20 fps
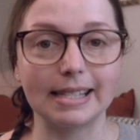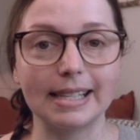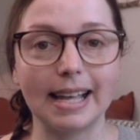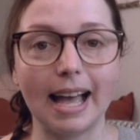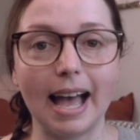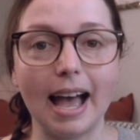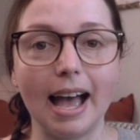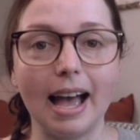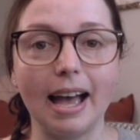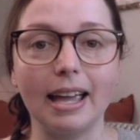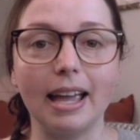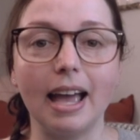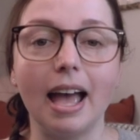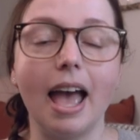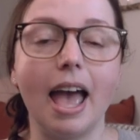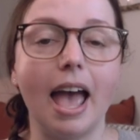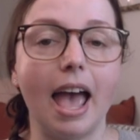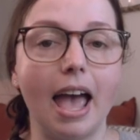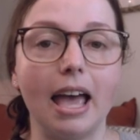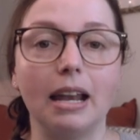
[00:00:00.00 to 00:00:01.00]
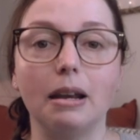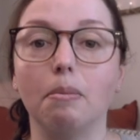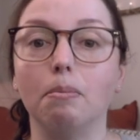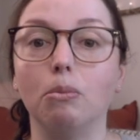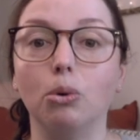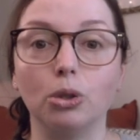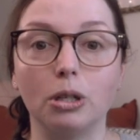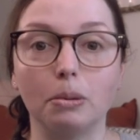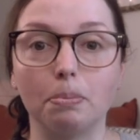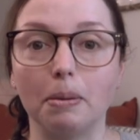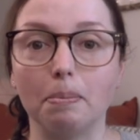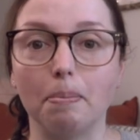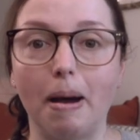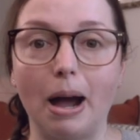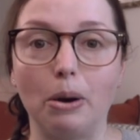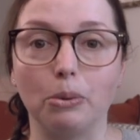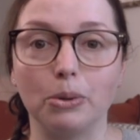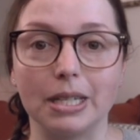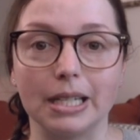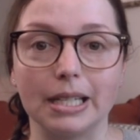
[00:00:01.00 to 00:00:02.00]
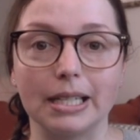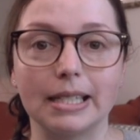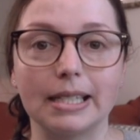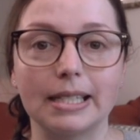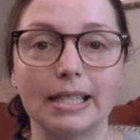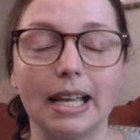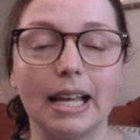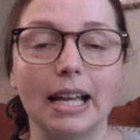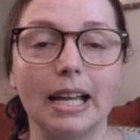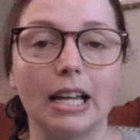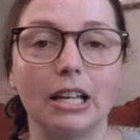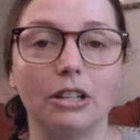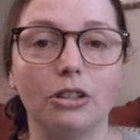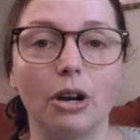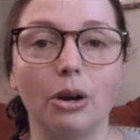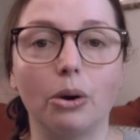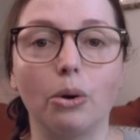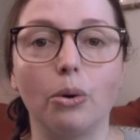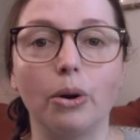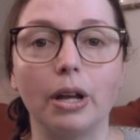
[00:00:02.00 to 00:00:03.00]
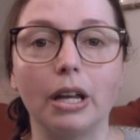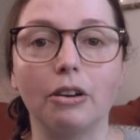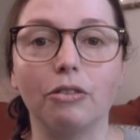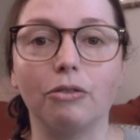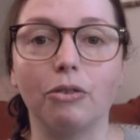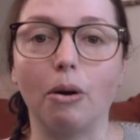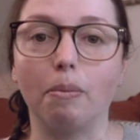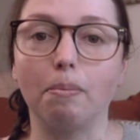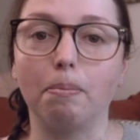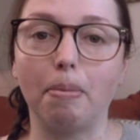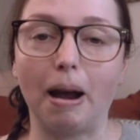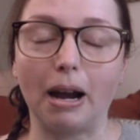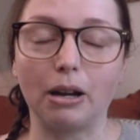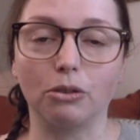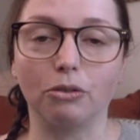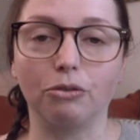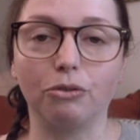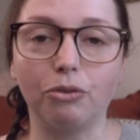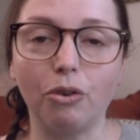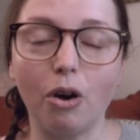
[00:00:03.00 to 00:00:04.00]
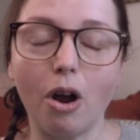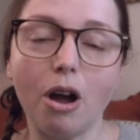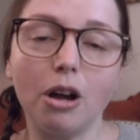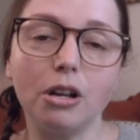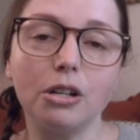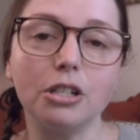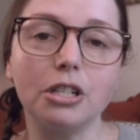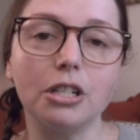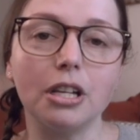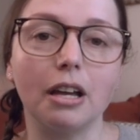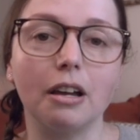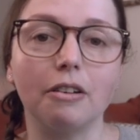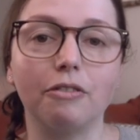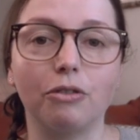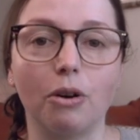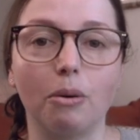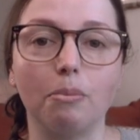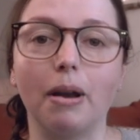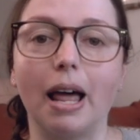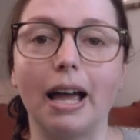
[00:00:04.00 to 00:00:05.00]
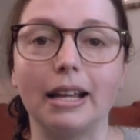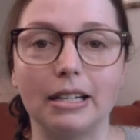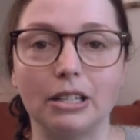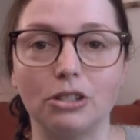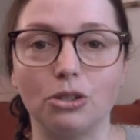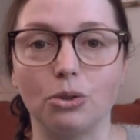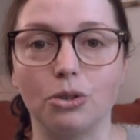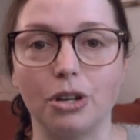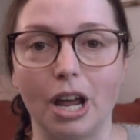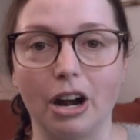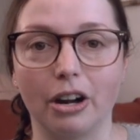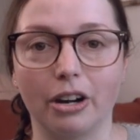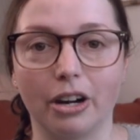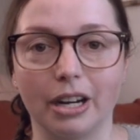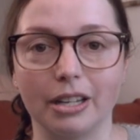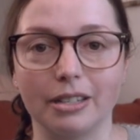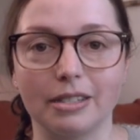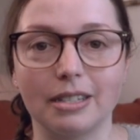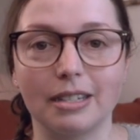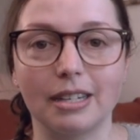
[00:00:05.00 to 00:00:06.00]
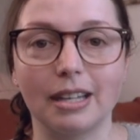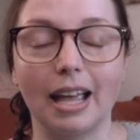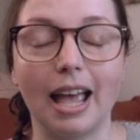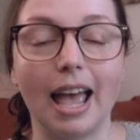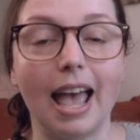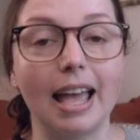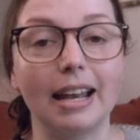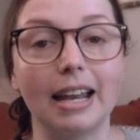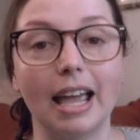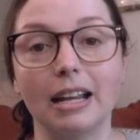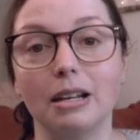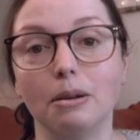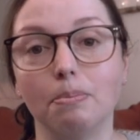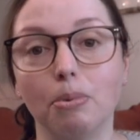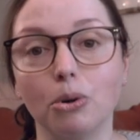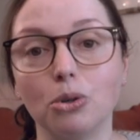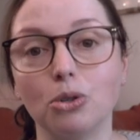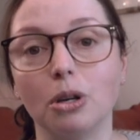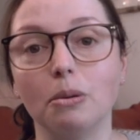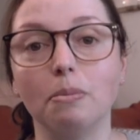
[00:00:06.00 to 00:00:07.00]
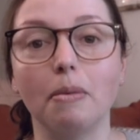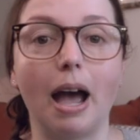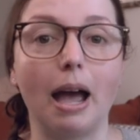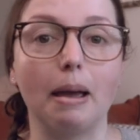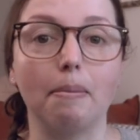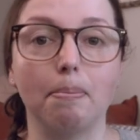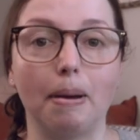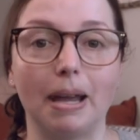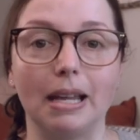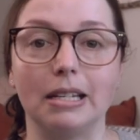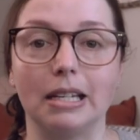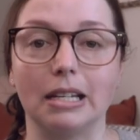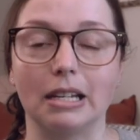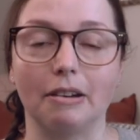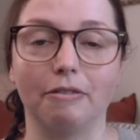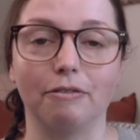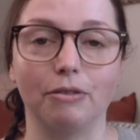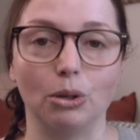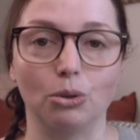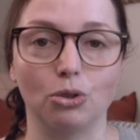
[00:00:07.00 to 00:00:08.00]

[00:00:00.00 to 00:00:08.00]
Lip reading: sky and multiple mountains. They're going from back to front, from lightest to darkest. And at the bottom, I painted a few